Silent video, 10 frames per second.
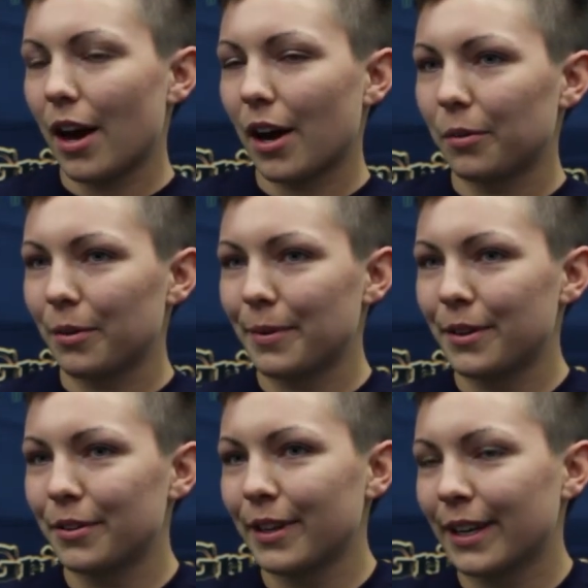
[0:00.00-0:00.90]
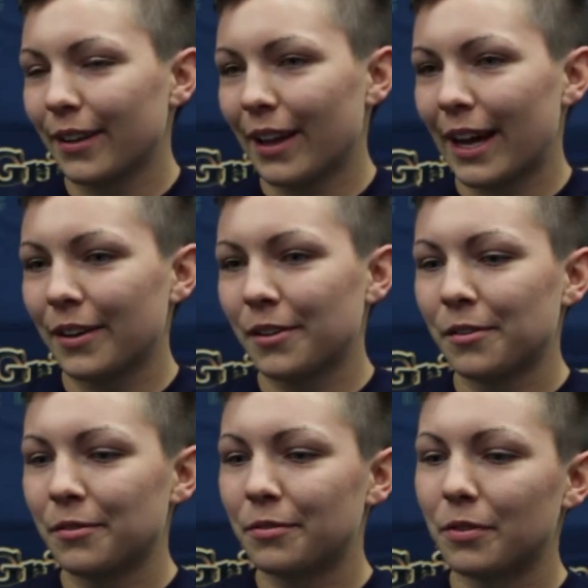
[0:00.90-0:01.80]
We've been doing a lot
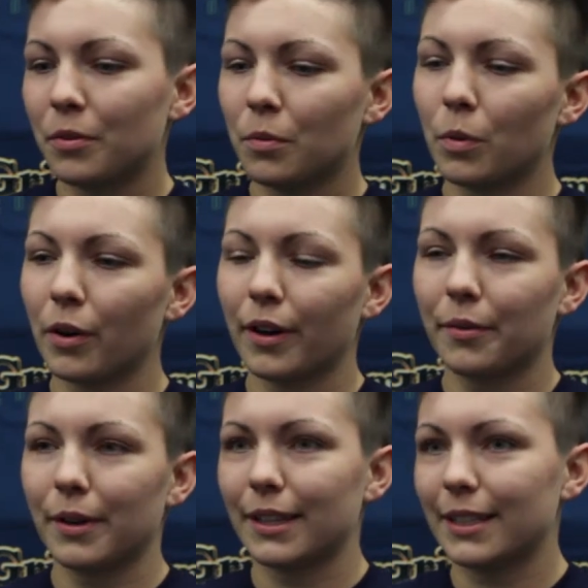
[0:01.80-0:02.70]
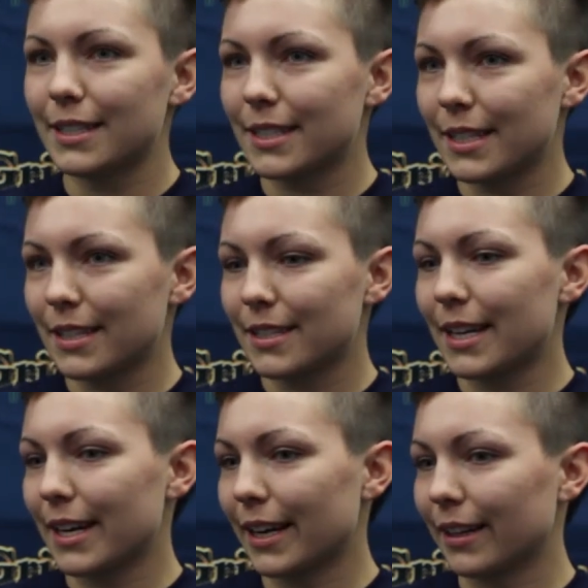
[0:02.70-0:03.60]
of work with distance
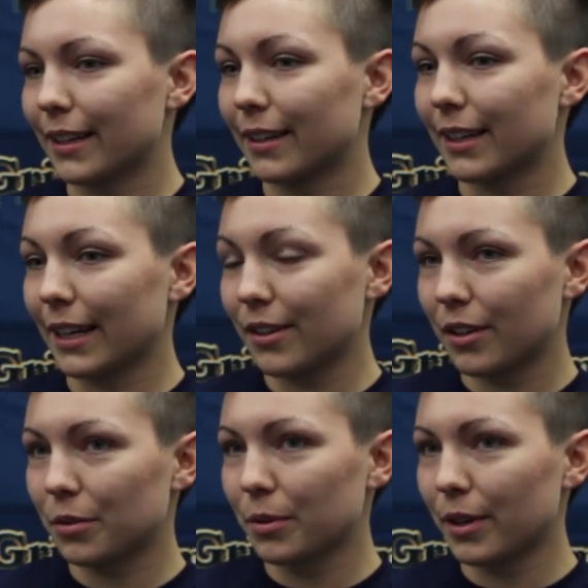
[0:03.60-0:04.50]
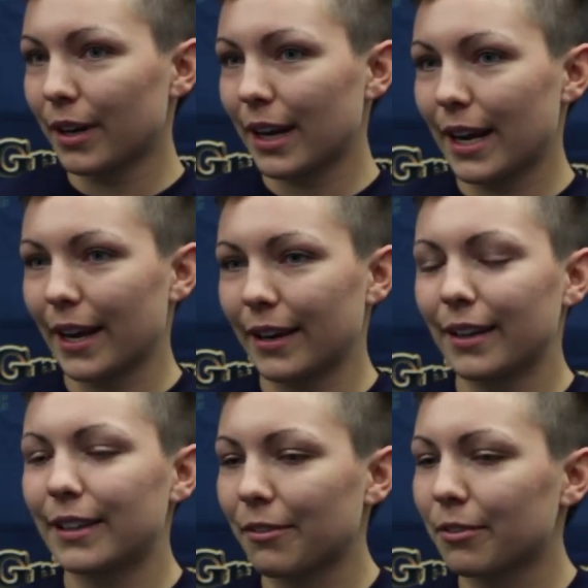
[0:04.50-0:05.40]
and technical work, and
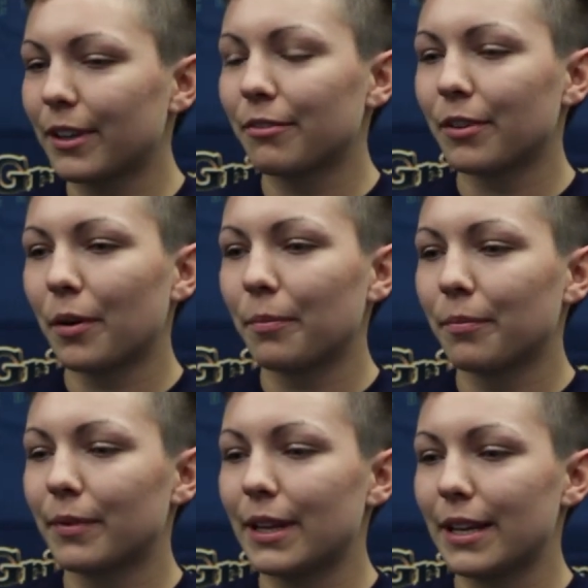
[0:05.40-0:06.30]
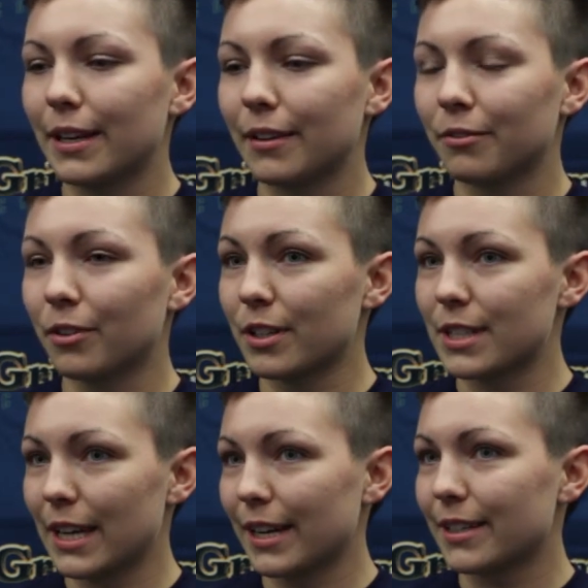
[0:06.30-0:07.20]
definitely from the
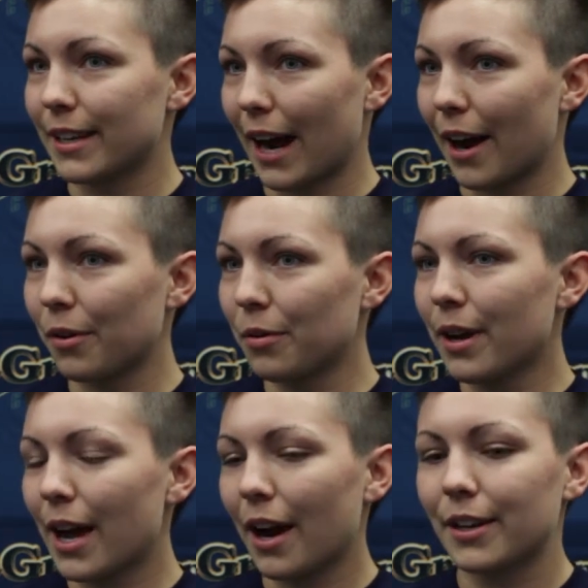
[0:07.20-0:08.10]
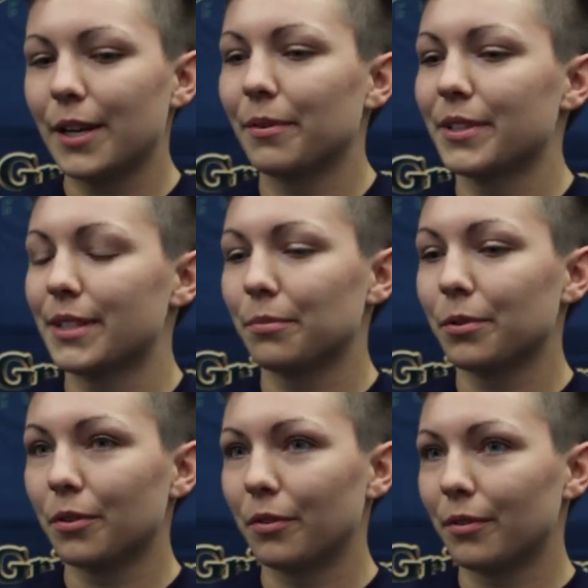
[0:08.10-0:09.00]
first day to now, our team has
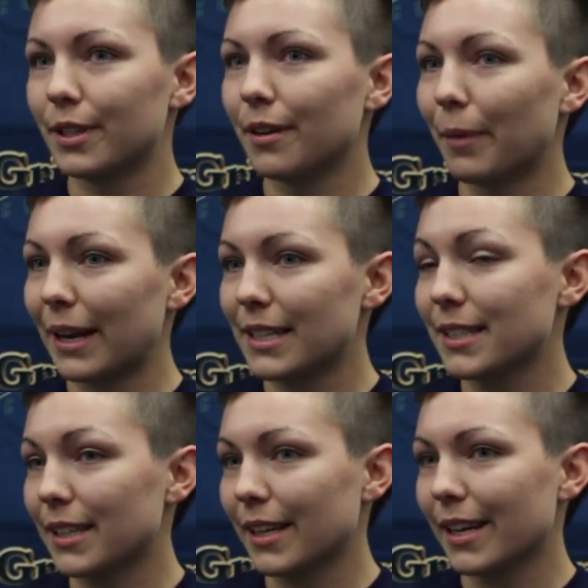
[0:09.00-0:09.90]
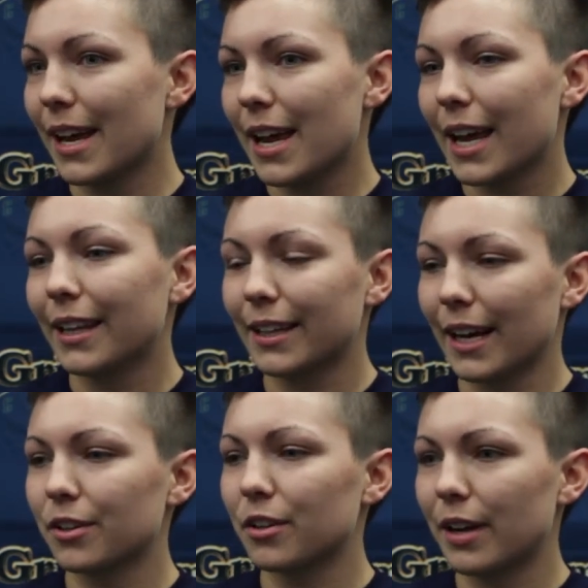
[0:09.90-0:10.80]
improved immensely in the
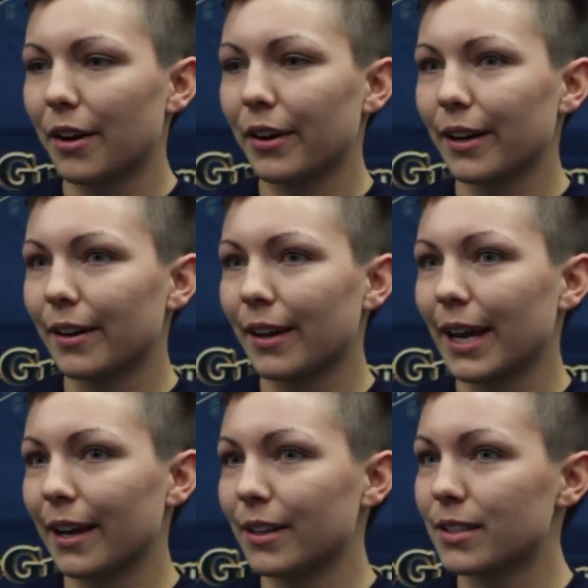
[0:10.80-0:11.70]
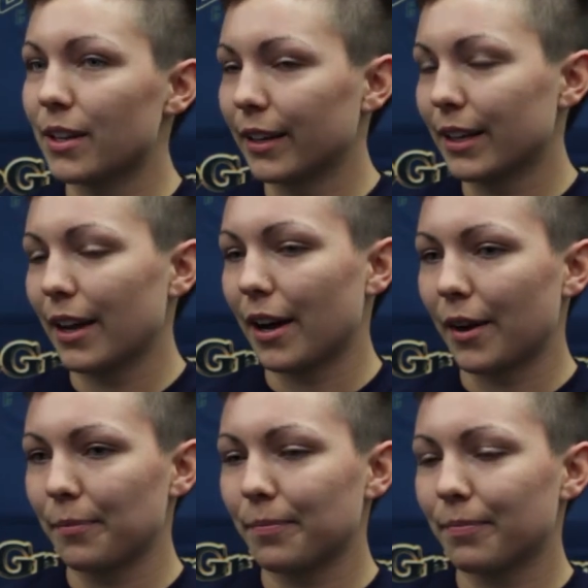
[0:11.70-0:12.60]
technical area and as
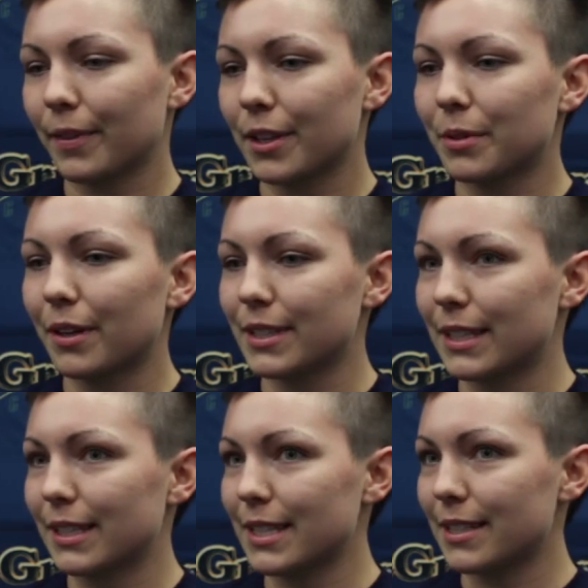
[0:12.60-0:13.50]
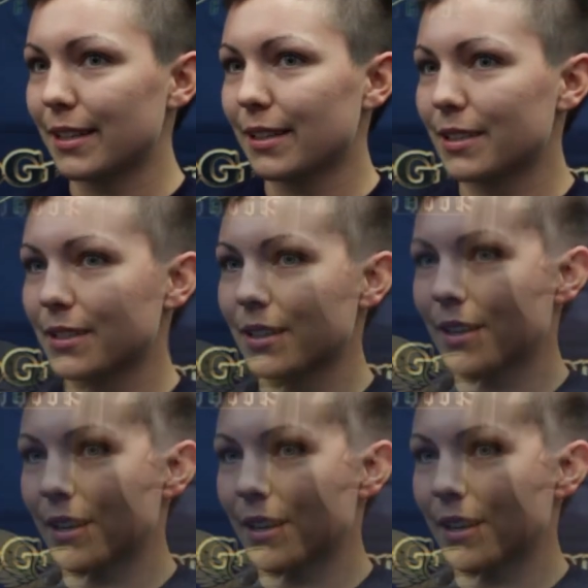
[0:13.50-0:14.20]
well as in distance.